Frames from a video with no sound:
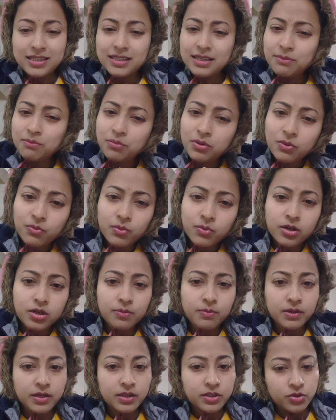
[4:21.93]
simple
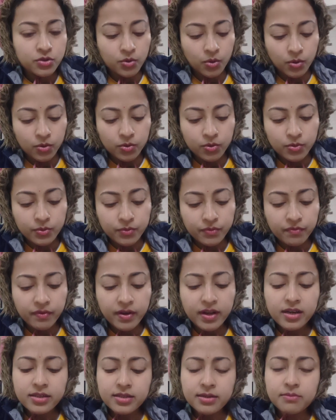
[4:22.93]
workplace talk,
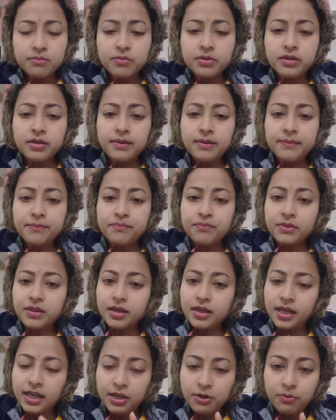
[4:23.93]
very simple
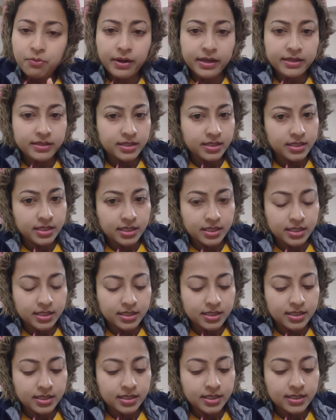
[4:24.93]
in present tense.
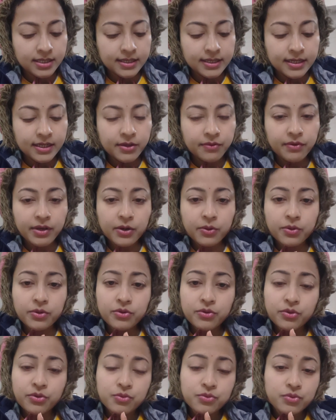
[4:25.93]
We are
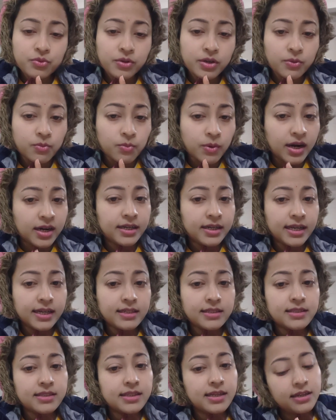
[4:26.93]
going to use only one
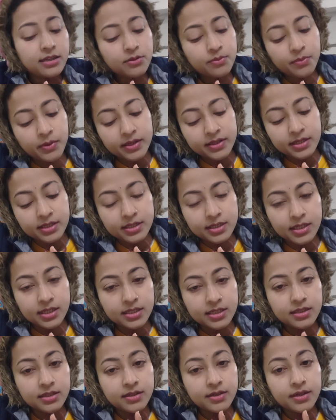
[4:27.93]
tense, that is present
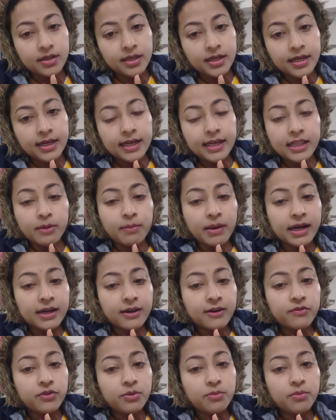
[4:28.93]
tense. In the
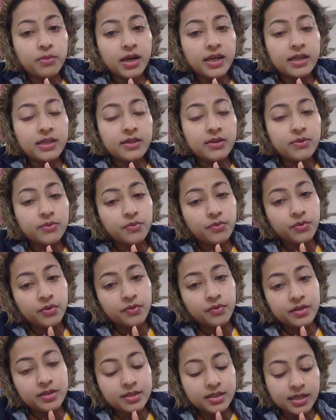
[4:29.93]
back of the mind,
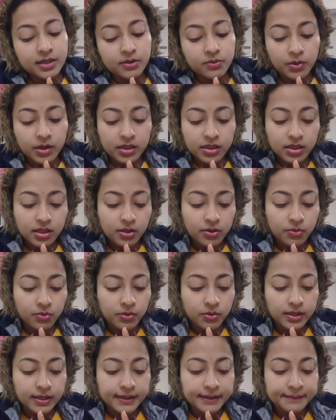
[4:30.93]
we will set one thing
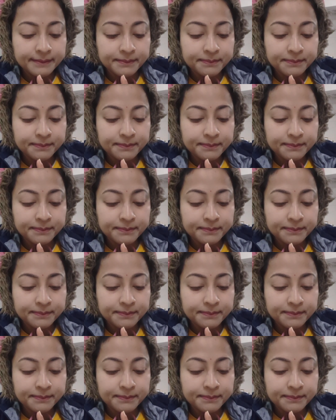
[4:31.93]
only.